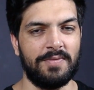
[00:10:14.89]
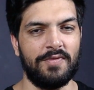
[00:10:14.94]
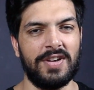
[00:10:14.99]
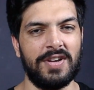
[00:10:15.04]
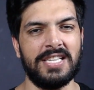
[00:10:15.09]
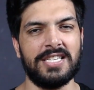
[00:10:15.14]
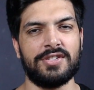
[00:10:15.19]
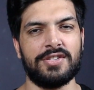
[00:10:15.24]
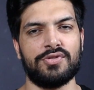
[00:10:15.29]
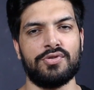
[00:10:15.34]

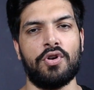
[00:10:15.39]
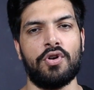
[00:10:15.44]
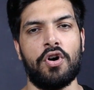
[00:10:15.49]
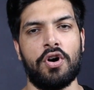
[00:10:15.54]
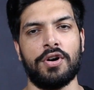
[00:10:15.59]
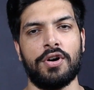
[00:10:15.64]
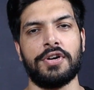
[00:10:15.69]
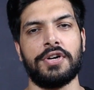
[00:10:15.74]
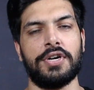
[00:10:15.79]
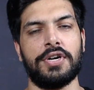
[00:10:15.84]
Very
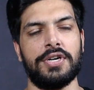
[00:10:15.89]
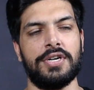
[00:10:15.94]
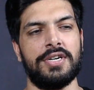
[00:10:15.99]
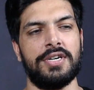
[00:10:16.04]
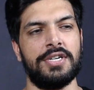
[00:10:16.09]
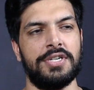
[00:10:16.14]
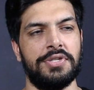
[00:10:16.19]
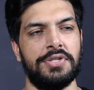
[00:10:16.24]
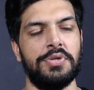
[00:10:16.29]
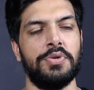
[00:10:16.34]
strong
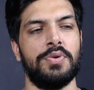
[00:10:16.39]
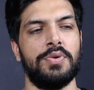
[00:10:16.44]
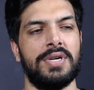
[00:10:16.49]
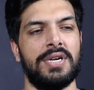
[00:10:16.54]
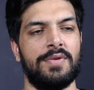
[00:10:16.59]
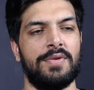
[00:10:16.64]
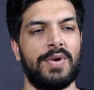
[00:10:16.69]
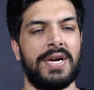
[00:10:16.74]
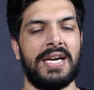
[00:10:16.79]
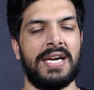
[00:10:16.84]
U
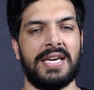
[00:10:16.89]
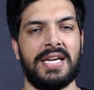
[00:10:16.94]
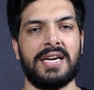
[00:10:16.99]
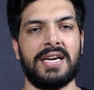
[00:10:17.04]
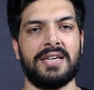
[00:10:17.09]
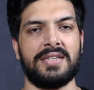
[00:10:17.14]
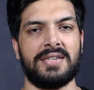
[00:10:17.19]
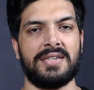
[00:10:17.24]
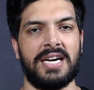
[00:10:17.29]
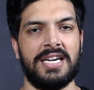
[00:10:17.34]
in a way in
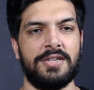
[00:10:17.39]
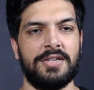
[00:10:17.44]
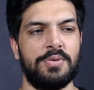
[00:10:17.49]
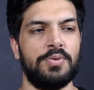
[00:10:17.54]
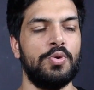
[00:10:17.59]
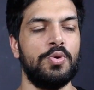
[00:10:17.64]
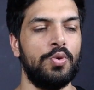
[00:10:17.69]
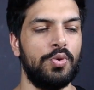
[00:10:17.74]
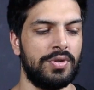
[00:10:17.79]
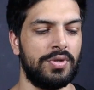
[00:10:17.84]
English, right?
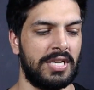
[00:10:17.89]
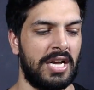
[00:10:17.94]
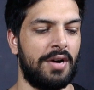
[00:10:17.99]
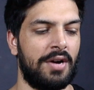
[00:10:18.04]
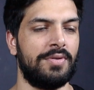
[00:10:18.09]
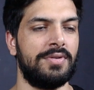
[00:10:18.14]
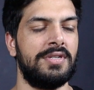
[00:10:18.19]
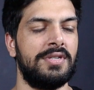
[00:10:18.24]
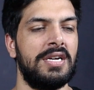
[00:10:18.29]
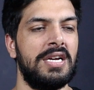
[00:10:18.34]
Oo
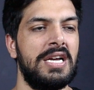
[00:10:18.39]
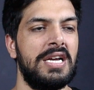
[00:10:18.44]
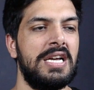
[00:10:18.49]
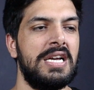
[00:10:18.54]
sound.